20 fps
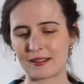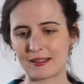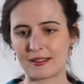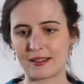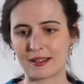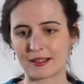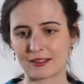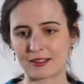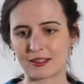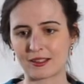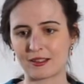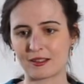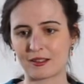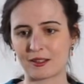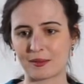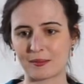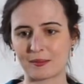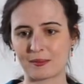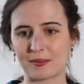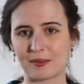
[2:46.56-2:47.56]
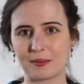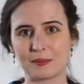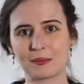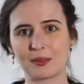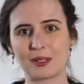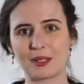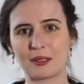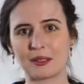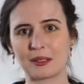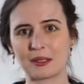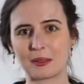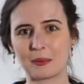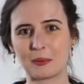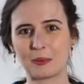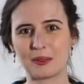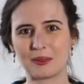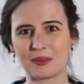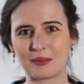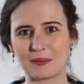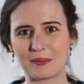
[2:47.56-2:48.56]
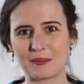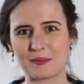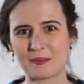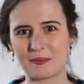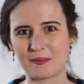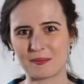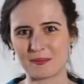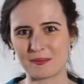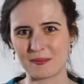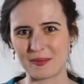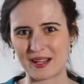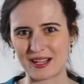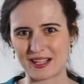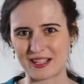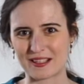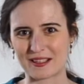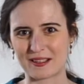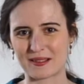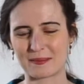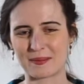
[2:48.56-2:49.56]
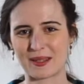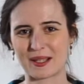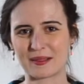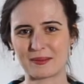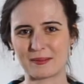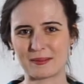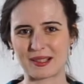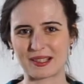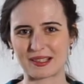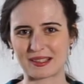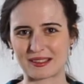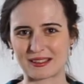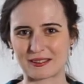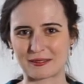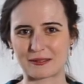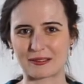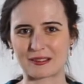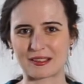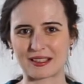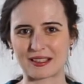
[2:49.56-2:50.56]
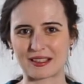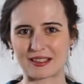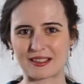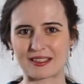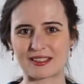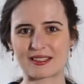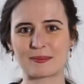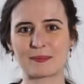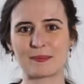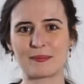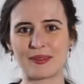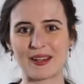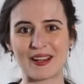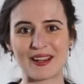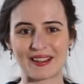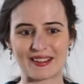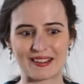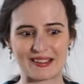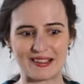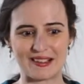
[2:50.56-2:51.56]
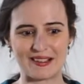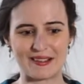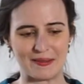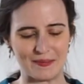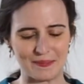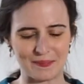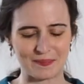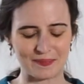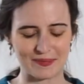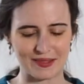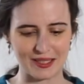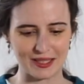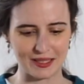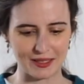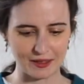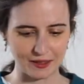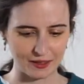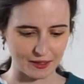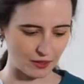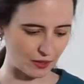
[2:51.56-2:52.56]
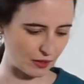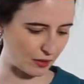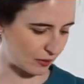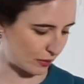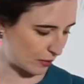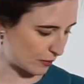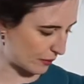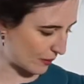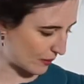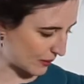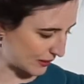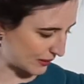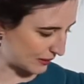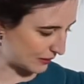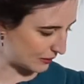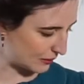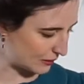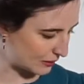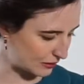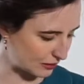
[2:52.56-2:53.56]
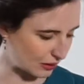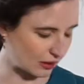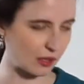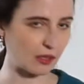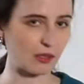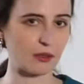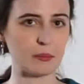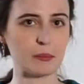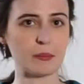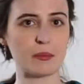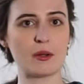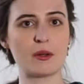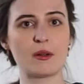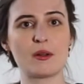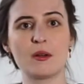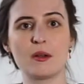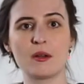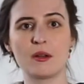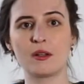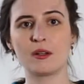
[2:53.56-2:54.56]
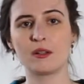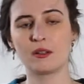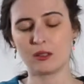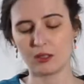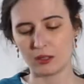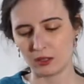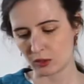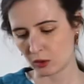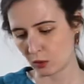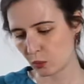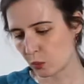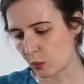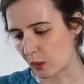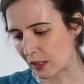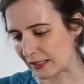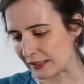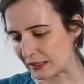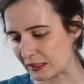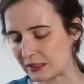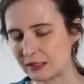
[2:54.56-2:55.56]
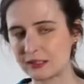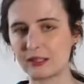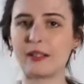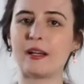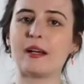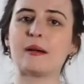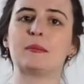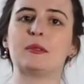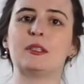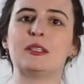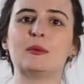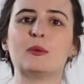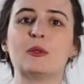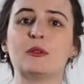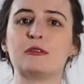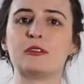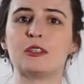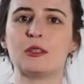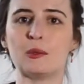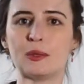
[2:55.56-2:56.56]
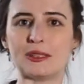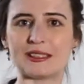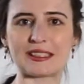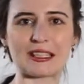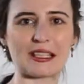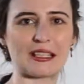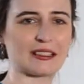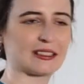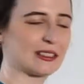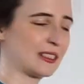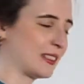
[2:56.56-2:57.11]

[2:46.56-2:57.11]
next time I will measure my button fronts better. Otherwise, I'm quite happy with the result.